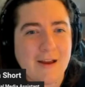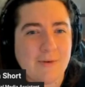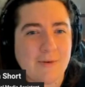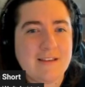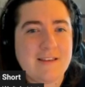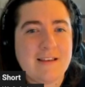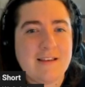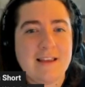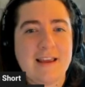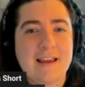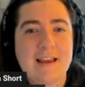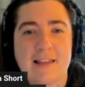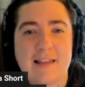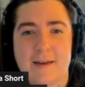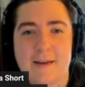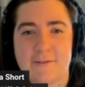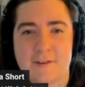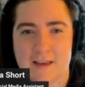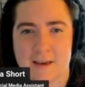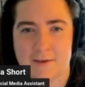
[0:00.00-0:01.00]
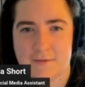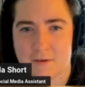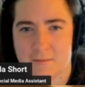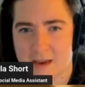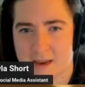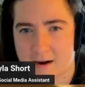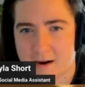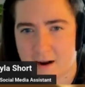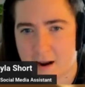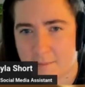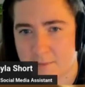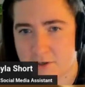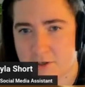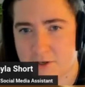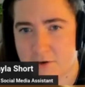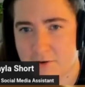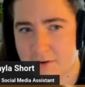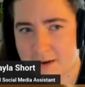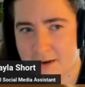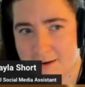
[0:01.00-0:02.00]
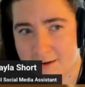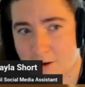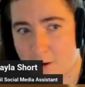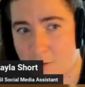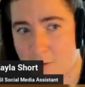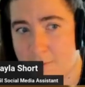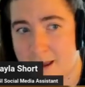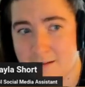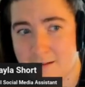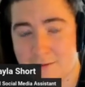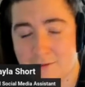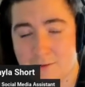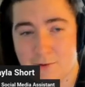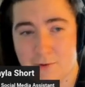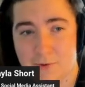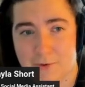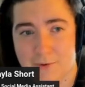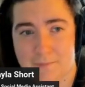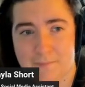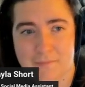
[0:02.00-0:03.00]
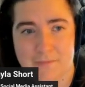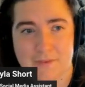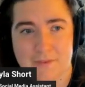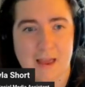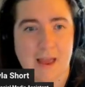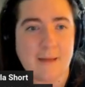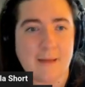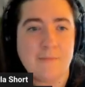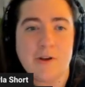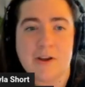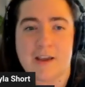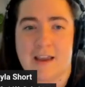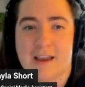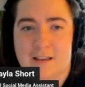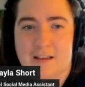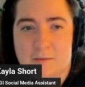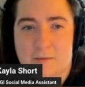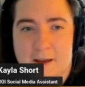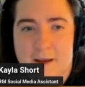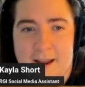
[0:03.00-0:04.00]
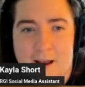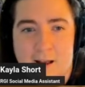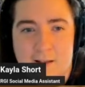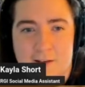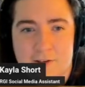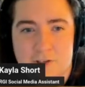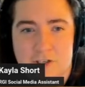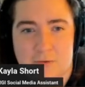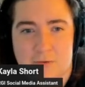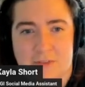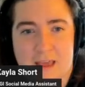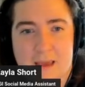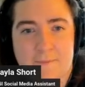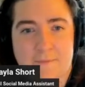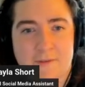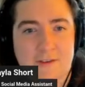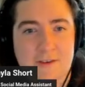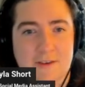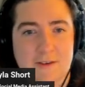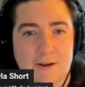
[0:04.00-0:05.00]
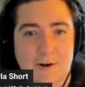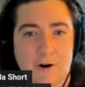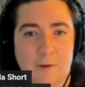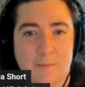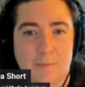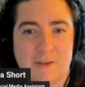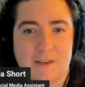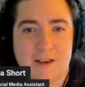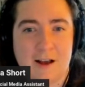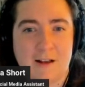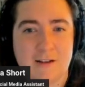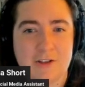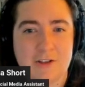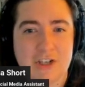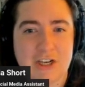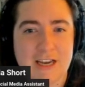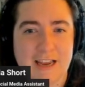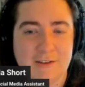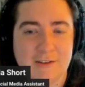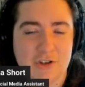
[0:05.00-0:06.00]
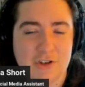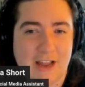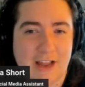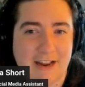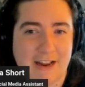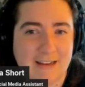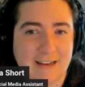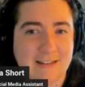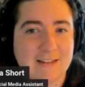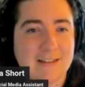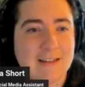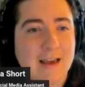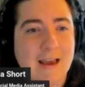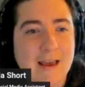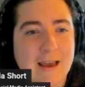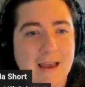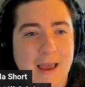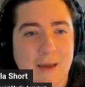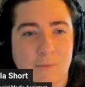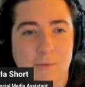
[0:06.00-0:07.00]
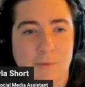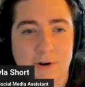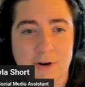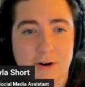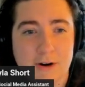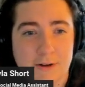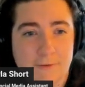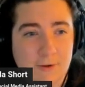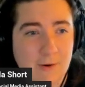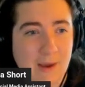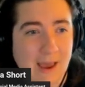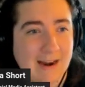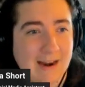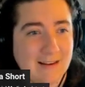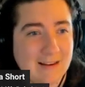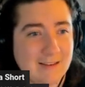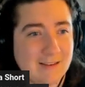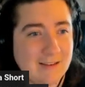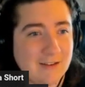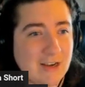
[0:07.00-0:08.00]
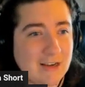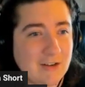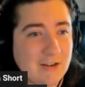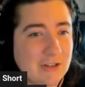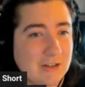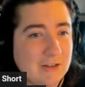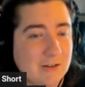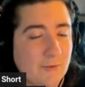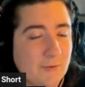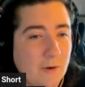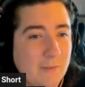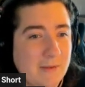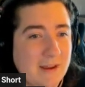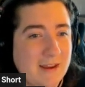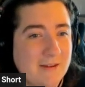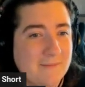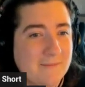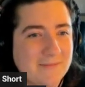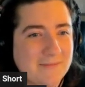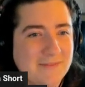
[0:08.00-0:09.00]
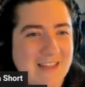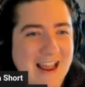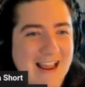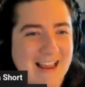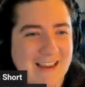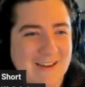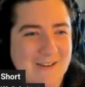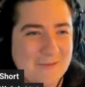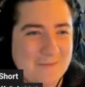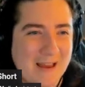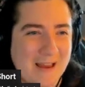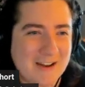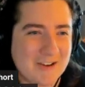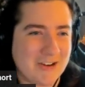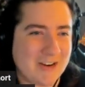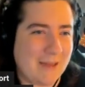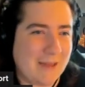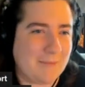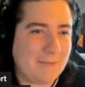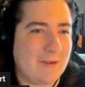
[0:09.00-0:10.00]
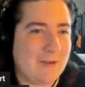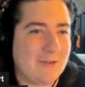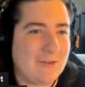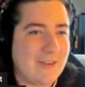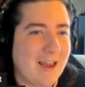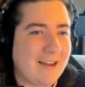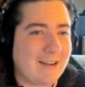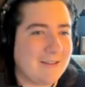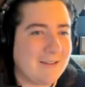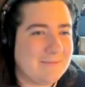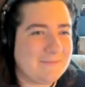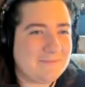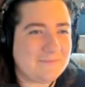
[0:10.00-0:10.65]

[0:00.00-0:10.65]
Recently, life has given me an opportunity to go back to school. I'm looking into biology with emphasis on herpetology and genetics, and wondered if you had any suggestions for me. Thank you, Patrick M. Cusack.